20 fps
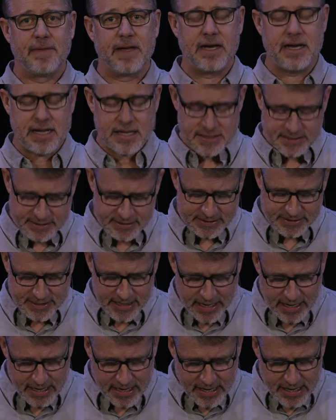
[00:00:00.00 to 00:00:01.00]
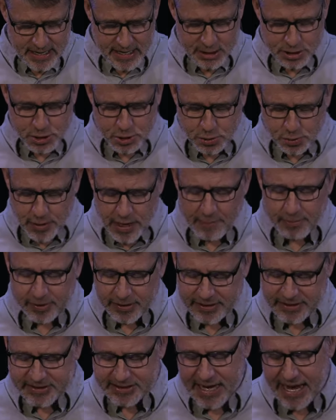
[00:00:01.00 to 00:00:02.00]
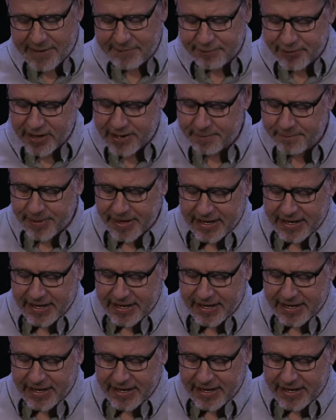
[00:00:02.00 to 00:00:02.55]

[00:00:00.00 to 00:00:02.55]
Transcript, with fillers: And this is a, a troubling time for him.